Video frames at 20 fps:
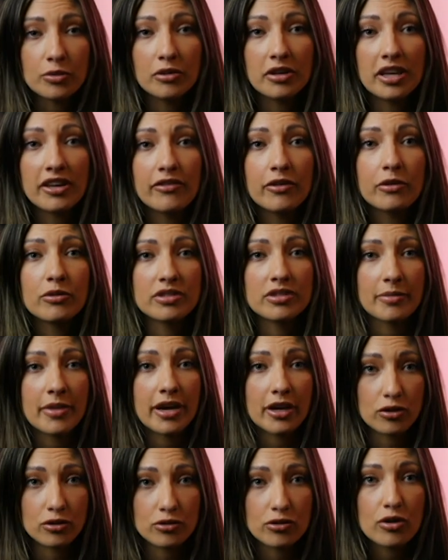if it was in my
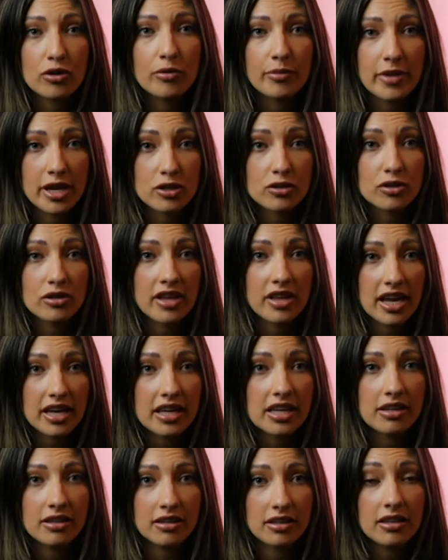control, make sure that he
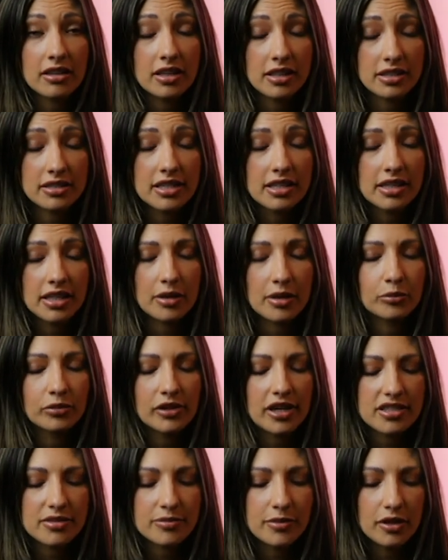did get breast
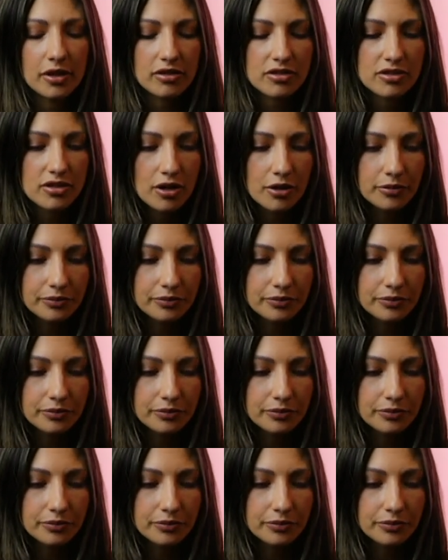milk. So